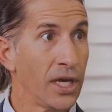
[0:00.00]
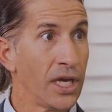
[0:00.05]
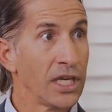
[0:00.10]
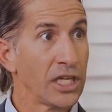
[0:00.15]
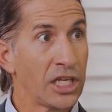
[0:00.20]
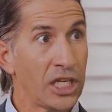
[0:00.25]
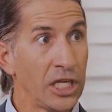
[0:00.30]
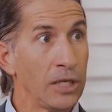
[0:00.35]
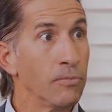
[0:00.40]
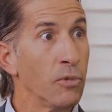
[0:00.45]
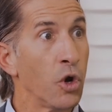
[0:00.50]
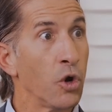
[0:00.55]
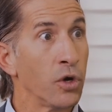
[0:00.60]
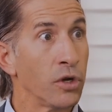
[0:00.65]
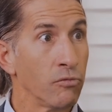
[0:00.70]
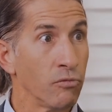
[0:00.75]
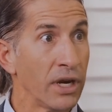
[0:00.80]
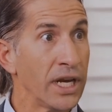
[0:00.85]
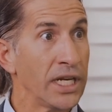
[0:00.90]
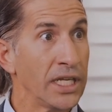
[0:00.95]
chemo
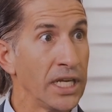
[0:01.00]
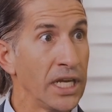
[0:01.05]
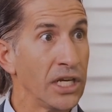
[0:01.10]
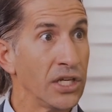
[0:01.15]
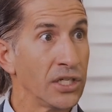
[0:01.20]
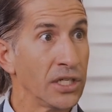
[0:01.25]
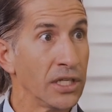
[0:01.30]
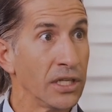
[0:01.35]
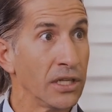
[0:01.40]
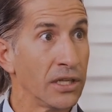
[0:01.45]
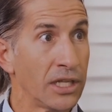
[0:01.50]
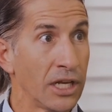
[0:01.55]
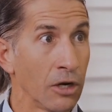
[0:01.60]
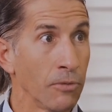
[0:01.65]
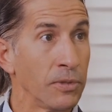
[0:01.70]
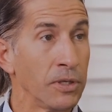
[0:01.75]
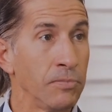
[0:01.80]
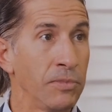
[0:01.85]
and radiation therapy,